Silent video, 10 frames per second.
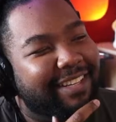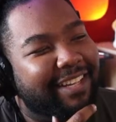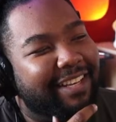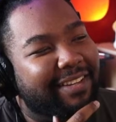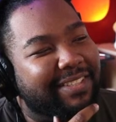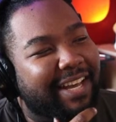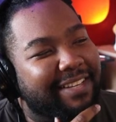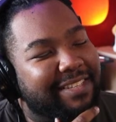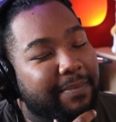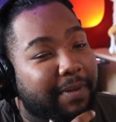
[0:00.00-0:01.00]
get a little
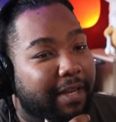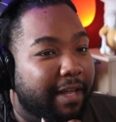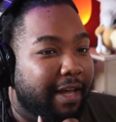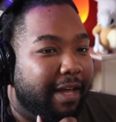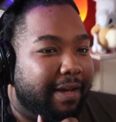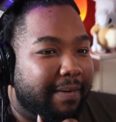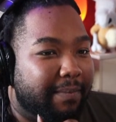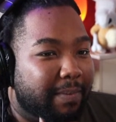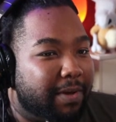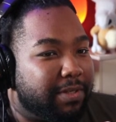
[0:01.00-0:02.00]
toxic, but
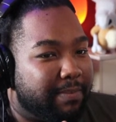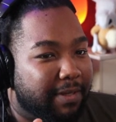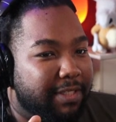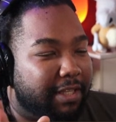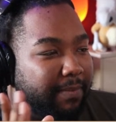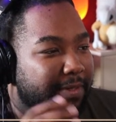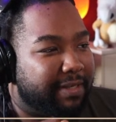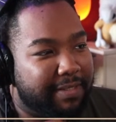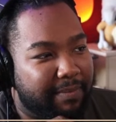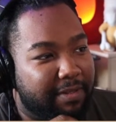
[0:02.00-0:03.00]
most of the communities
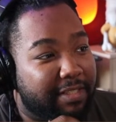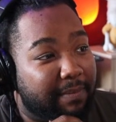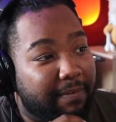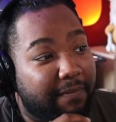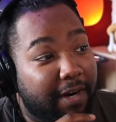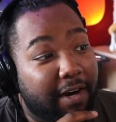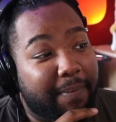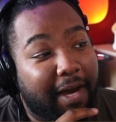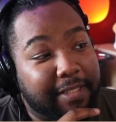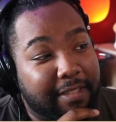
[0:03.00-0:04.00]
I've seen with this have been very
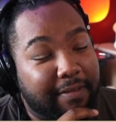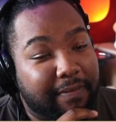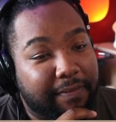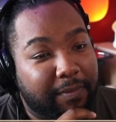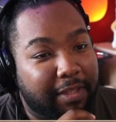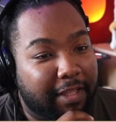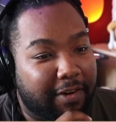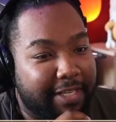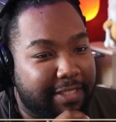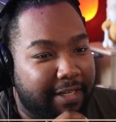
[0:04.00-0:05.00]
positive with the other
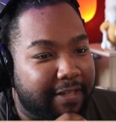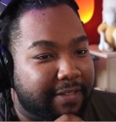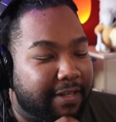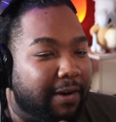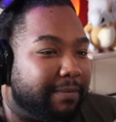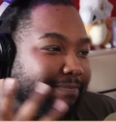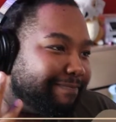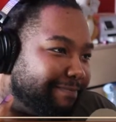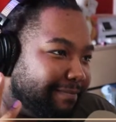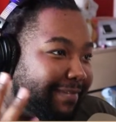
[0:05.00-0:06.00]
S tier. So
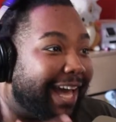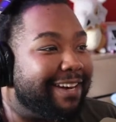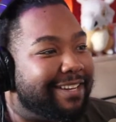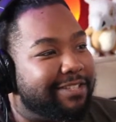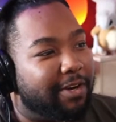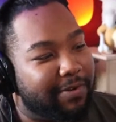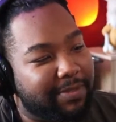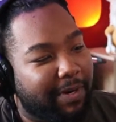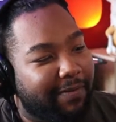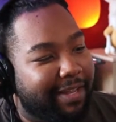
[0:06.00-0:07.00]
that does go into
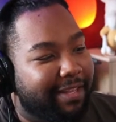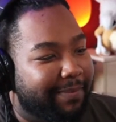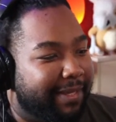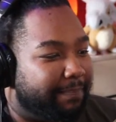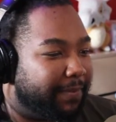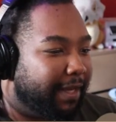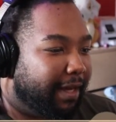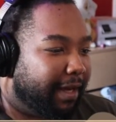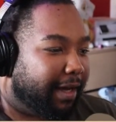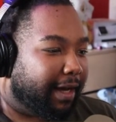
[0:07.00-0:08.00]
my ranking a bit.
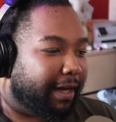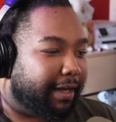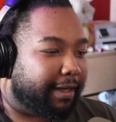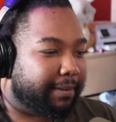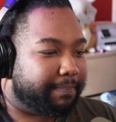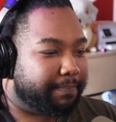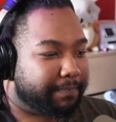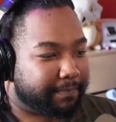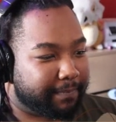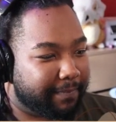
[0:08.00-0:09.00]
But
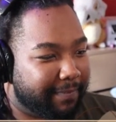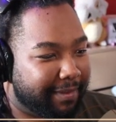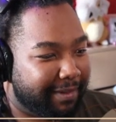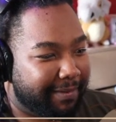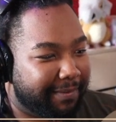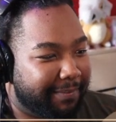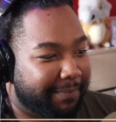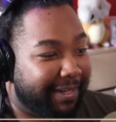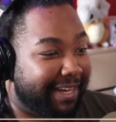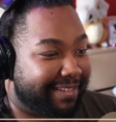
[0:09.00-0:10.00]

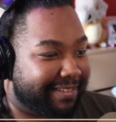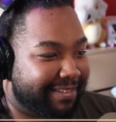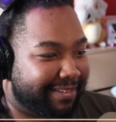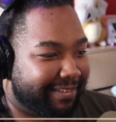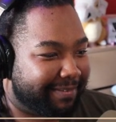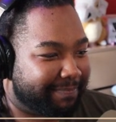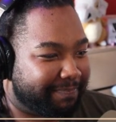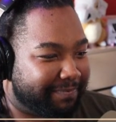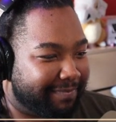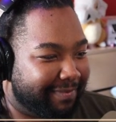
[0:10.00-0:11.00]
yes,
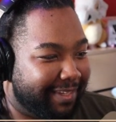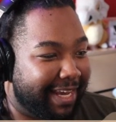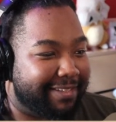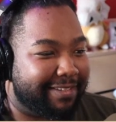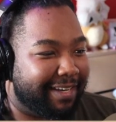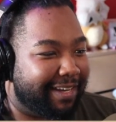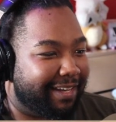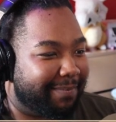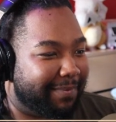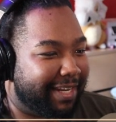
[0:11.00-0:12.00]

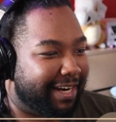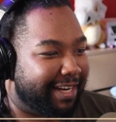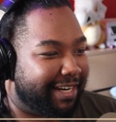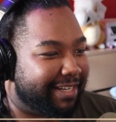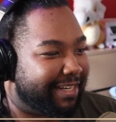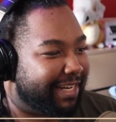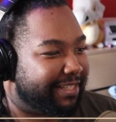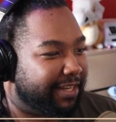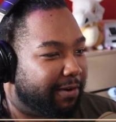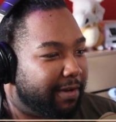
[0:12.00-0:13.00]
Mineta needed to go.